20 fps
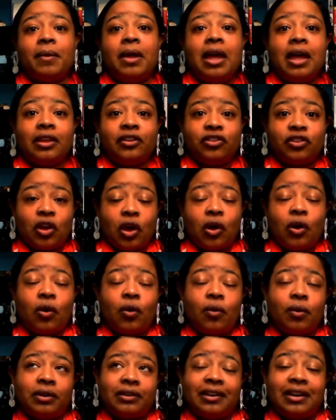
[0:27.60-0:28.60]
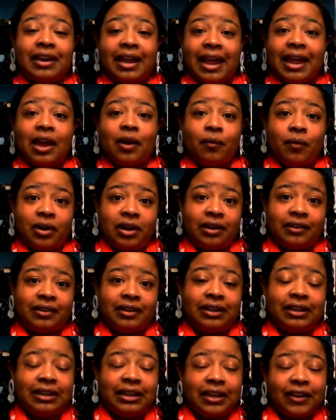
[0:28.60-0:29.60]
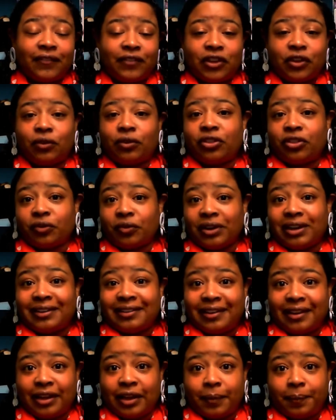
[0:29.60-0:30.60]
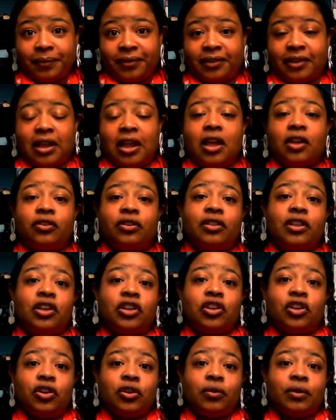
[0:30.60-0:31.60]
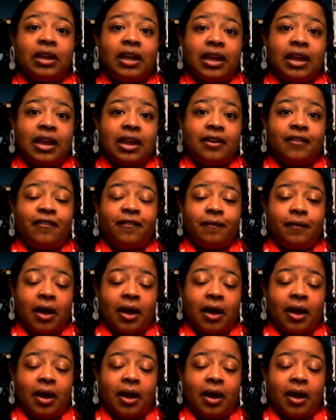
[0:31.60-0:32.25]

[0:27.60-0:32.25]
So today I wanted to give you 3 tips so that you can